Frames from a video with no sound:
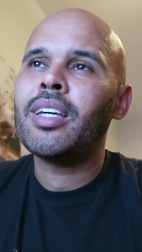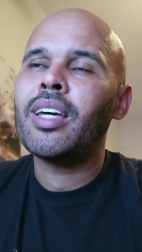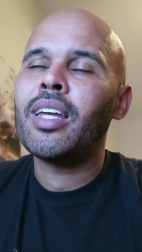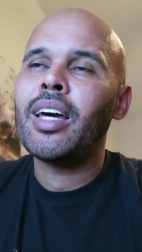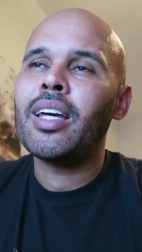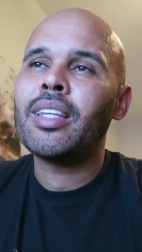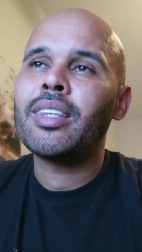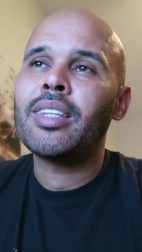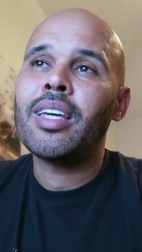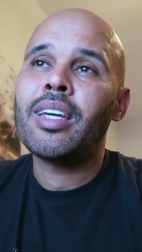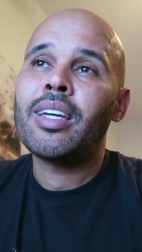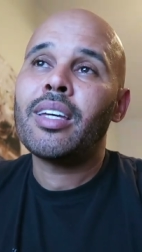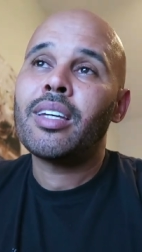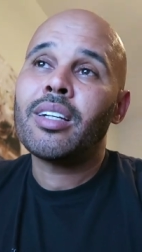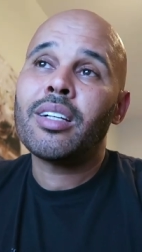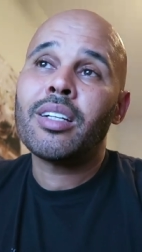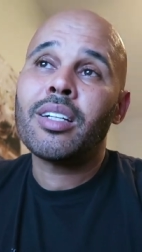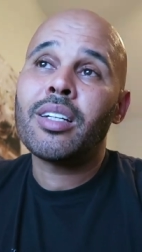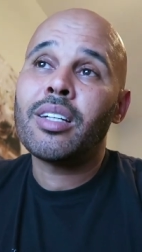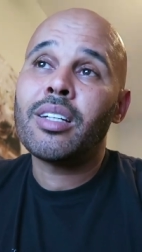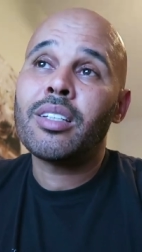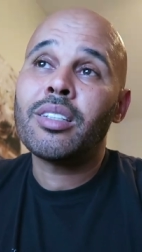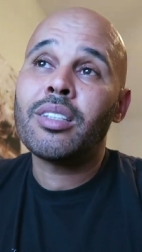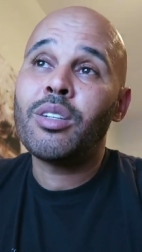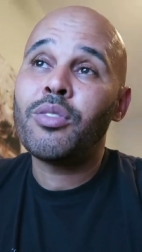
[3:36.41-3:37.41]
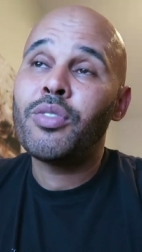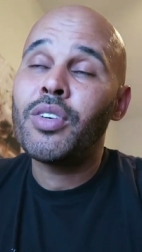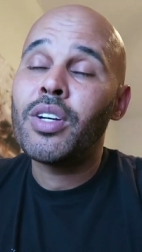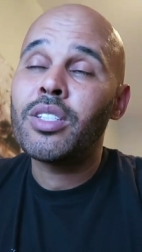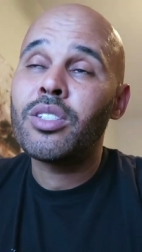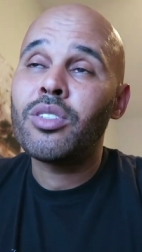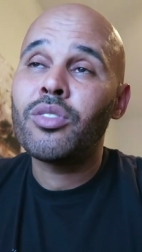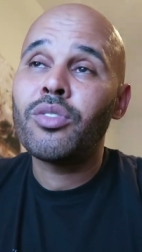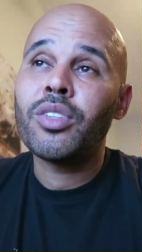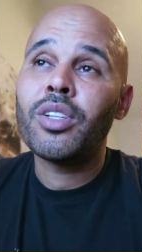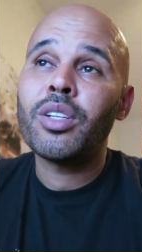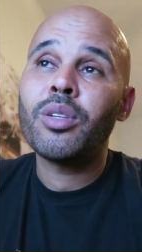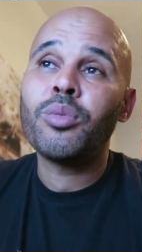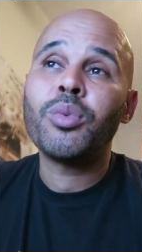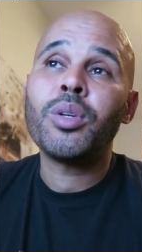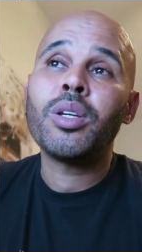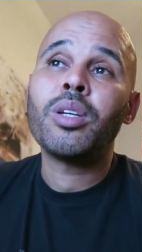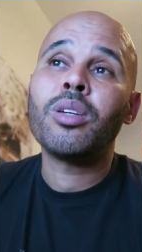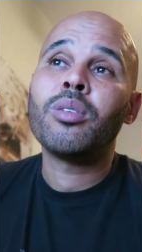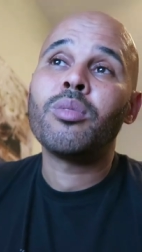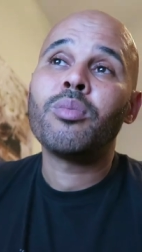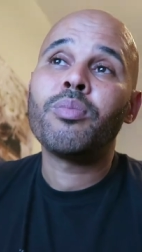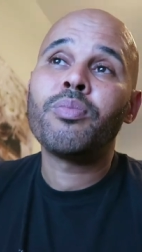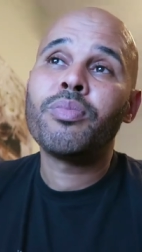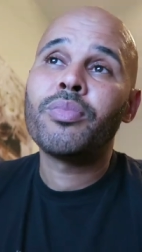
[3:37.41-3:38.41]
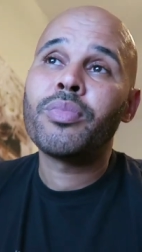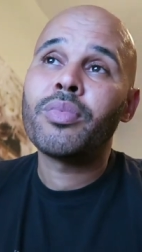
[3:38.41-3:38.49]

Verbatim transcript: And I think uh, defensively, we,